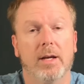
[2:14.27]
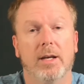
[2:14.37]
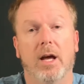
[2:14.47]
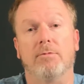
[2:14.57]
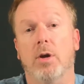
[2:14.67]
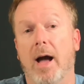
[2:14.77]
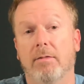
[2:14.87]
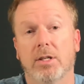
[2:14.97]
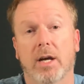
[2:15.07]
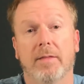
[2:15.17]
Now, if you
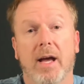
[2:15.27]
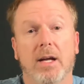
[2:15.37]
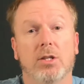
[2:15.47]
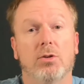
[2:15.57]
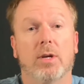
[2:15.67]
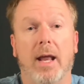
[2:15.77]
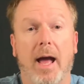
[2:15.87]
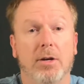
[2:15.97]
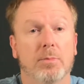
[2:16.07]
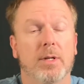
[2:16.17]
haven't done that, you can
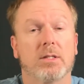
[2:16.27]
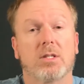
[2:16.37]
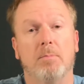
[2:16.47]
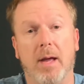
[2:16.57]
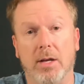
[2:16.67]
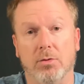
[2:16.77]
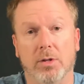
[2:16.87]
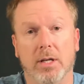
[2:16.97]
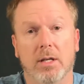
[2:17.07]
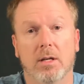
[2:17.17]
add your business
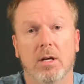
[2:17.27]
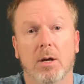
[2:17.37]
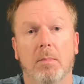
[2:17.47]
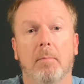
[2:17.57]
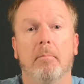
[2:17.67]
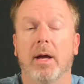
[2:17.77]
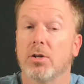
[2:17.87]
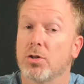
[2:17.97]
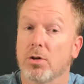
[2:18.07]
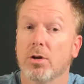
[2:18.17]
manually, but make
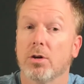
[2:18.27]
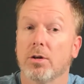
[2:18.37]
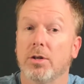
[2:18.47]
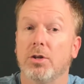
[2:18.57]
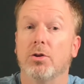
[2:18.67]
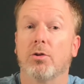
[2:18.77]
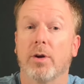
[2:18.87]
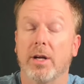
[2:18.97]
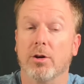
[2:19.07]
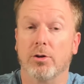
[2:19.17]
sure you
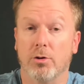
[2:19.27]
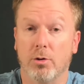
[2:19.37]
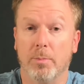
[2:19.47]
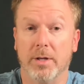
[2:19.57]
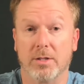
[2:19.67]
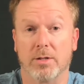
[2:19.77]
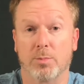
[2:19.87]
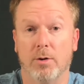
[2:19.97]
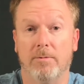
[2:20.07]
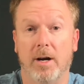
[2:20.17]
create your Google business
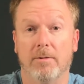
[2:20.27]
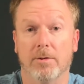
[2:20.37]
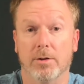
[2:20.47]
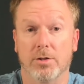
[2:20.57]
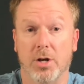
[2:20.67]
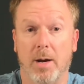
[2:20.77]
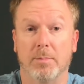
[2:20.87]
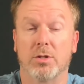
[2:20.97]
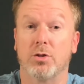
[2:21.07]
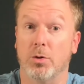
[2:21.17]
profile for your shop
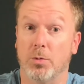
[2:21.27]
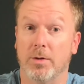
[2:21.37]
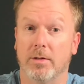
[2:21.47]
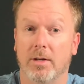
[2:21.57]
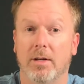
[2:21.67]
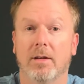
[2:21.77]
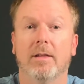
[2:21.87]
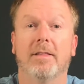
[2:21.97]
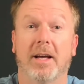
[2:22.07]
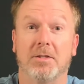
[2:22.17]
soon.
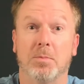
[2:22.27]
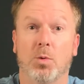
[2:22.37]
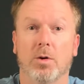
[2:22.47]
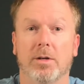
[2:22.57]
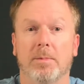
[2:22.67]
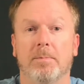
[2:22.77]
That's important.